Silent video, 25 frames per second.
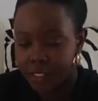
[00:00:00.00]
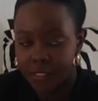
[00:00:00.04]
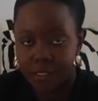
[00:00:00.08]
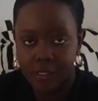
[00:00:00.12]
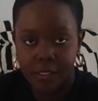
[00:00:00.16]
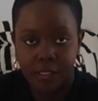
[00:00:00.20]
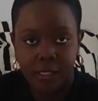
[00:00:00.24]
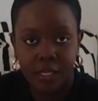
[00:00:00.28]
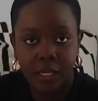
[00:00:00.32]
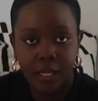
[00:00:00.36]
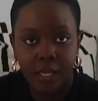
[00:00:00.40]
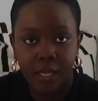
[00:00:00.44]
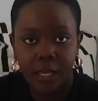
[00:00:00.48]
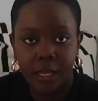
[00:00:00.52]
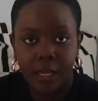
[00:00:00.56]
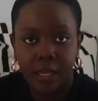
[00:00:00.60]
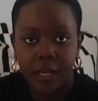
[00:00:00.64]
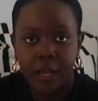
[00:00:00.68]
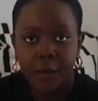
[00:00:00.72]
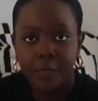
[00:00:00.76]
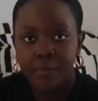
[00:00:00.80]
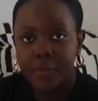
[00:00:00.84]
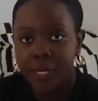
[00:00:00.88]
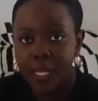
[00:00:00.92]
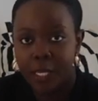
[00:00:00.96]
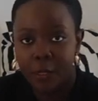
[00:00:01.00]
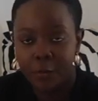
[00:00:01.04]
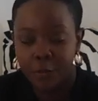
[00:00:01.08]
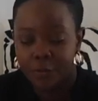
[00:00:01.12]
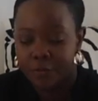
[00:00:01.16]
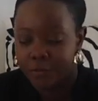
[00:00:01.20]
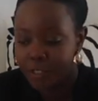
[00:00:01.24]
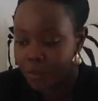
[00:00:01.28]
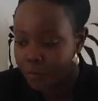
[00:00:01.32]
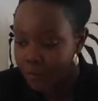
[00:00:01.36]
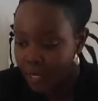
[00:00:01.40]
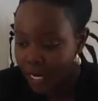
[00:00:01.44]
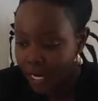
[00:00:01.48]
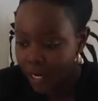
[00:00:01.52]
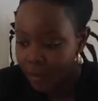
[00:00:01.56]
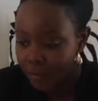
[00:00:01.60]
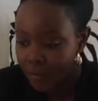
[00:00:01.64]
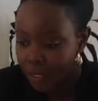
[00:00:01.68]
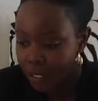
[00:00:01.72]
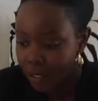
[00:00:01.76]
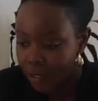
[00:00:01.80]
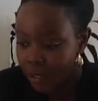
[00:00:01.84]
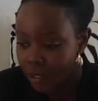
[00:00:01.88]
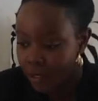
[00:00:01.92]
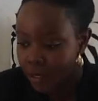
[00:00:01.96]
I just sit here, I play with
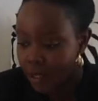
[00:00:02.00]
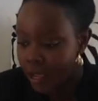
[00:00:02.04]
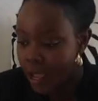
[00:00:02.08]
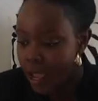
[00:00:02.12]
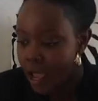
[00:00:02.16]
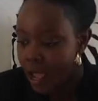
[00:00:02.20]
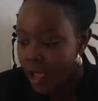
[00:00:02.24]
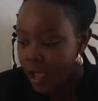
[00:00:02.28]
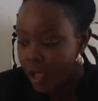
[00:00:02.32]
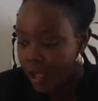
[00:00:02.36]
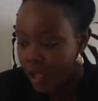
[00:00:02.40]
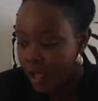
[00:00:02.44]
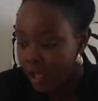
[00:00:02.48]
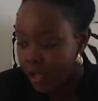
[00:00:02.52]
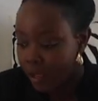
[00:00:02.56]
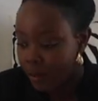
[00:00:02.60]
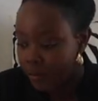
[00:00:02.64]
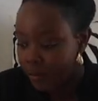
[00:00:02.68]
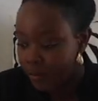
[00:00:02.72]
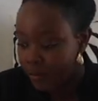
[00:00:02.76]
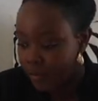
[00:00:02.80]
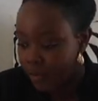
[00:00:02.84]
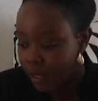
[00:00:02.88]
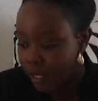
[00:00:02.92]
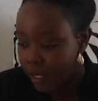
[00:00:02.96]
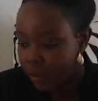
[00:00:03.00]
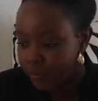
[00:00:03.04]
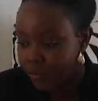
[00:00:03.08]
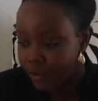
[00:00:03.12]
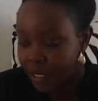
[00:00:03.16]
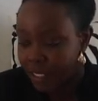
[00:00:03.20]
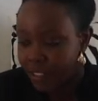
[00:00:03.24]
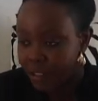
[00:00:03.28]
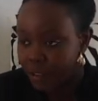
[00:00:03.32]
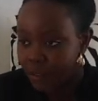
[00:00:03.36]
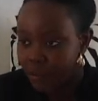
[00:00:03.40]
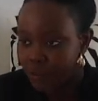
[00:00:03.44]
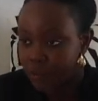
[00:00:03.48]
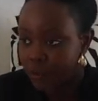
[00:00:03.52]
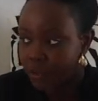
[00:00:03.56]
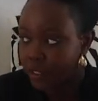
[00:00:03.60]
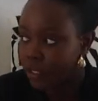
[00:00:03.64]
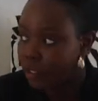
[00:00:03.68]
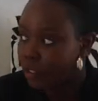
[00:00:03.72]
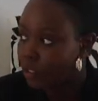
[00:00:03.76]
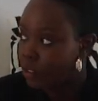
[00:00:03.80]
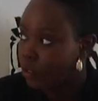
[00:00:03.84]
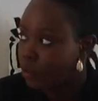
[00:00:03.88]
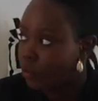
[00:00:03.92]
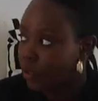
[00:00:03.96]
Jemima. If I just
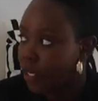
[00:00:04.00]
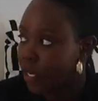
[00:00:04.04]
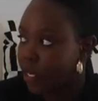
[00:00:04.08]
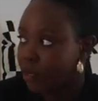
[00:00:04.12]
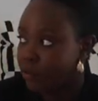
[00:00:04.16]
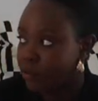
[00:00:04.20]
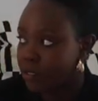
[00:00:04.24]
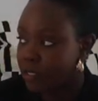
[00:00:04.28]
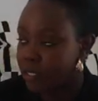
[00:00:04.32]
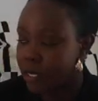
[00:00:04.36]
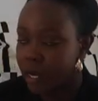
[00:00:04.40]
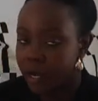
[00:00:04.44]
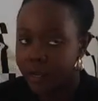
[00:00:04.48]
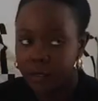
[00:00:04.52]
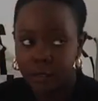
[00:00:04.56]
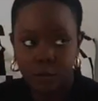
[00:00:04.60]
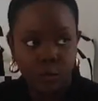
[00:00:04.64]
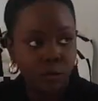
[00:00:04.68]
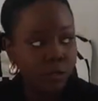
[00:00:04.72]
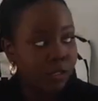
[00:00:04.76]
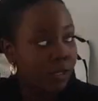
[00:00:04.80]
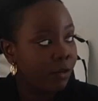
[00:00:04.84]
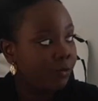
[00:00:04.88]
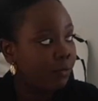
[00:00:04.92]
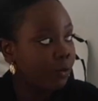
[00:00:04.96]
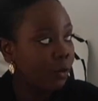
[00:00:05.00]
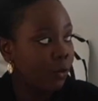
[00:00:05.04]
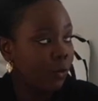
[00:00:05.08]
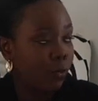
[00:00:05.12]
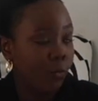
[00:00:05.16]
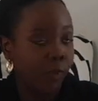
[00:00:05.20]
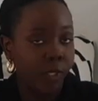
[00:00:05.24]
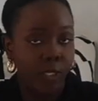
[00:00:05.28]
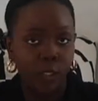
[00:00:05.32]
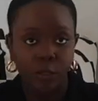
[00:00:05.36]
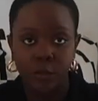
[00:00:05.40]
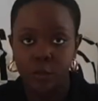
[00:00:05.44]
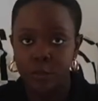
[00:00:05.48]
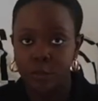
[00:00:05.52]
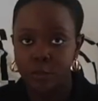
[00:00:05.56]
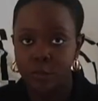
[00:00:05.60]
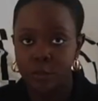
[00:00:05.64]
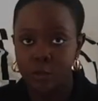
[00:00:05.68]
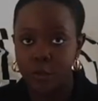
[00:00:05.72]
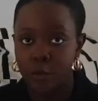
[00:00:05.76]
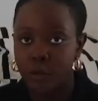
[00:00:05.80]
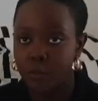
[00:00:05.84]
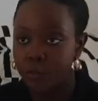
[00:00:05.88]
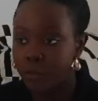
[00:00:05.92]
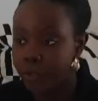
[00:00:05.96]
want to look outside, because I've got
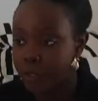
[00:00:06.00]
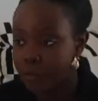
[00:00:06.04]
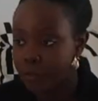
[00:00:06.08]
windows on